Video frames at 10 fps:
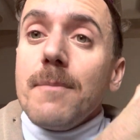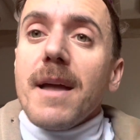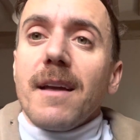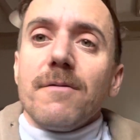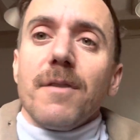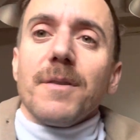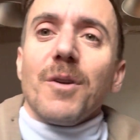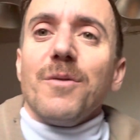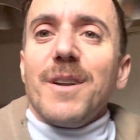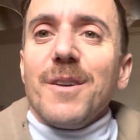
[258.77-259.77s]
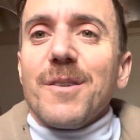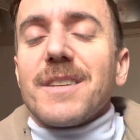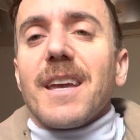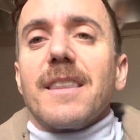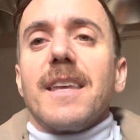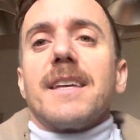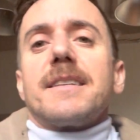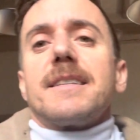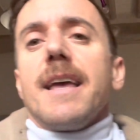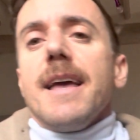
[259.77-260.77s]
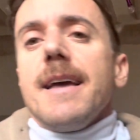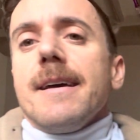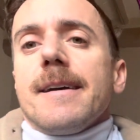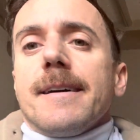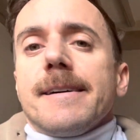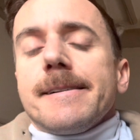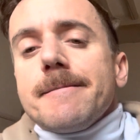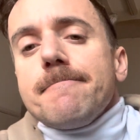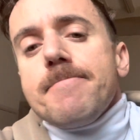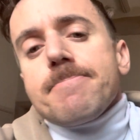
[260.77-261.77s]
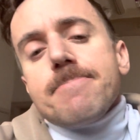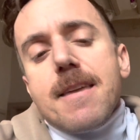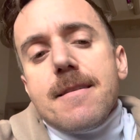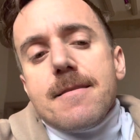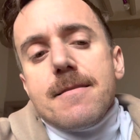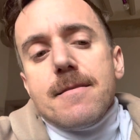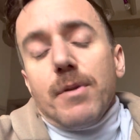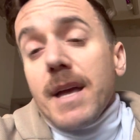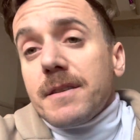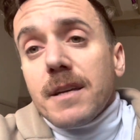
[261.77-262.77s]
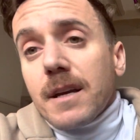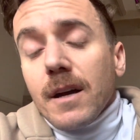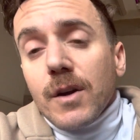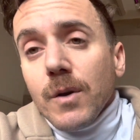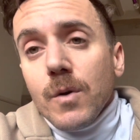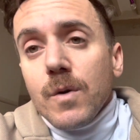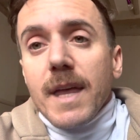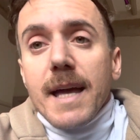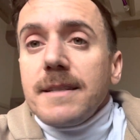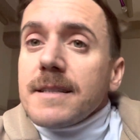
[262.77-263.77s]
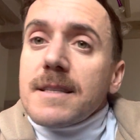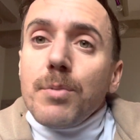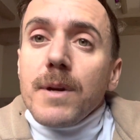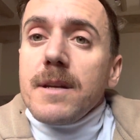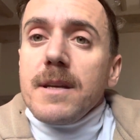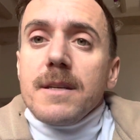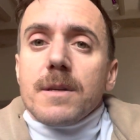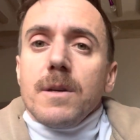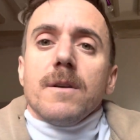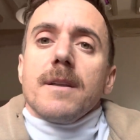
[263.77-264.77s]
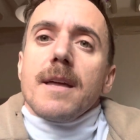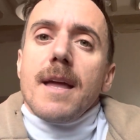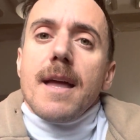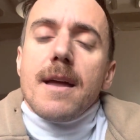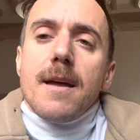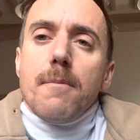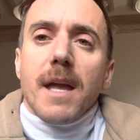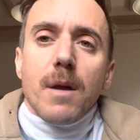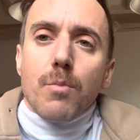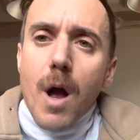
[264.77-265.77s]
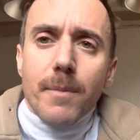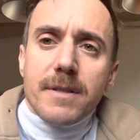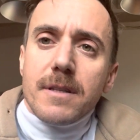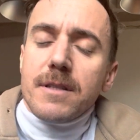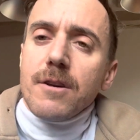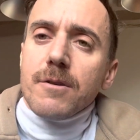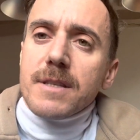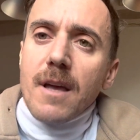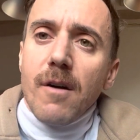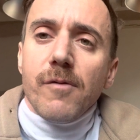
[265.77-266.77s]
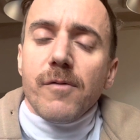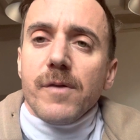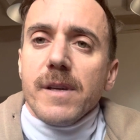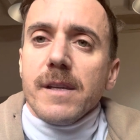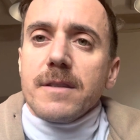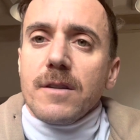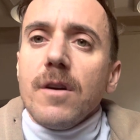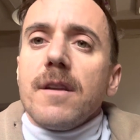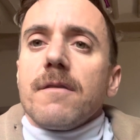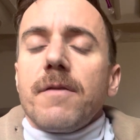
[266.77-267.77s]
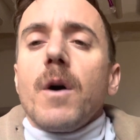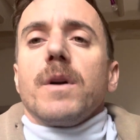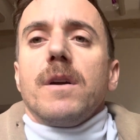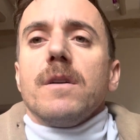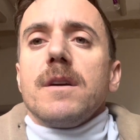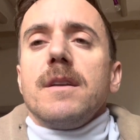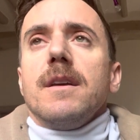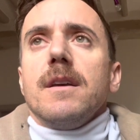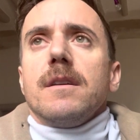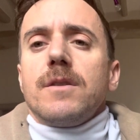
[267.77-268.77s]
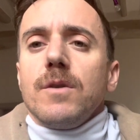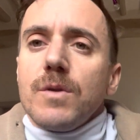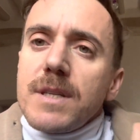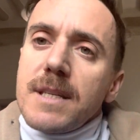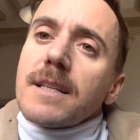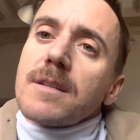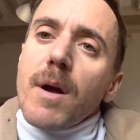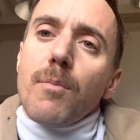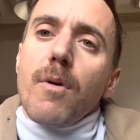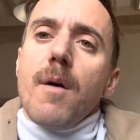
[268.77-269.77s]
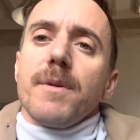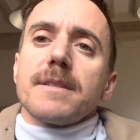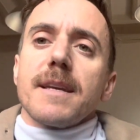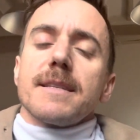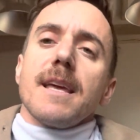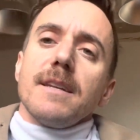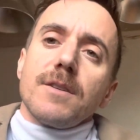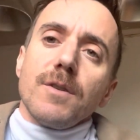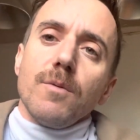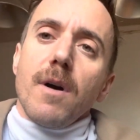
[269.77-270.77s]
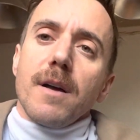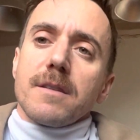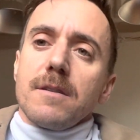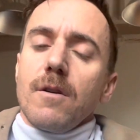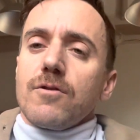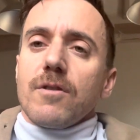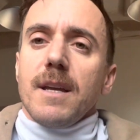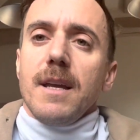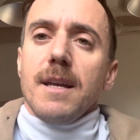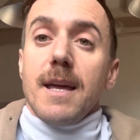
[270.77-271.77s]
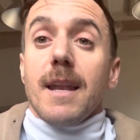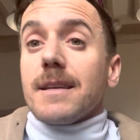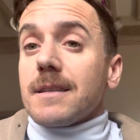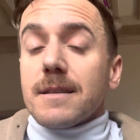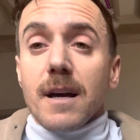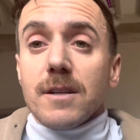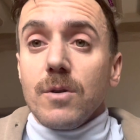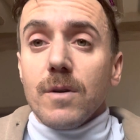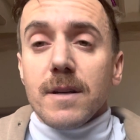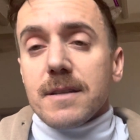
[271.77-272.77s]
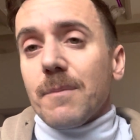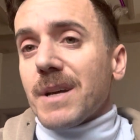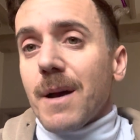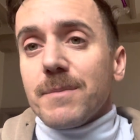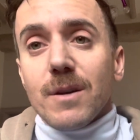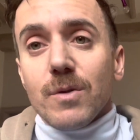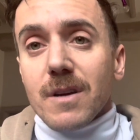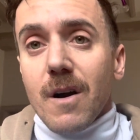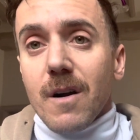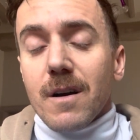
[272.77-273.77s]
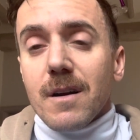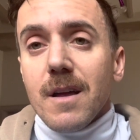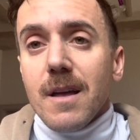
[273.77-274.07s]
making fun little videos like this. But yeah, to conclude, like, discipline is good, and making promises to yourself is good. It felt good to stick to my promise. I said 2 months, no drinking, and I stuck to it. Sometimes it was hard,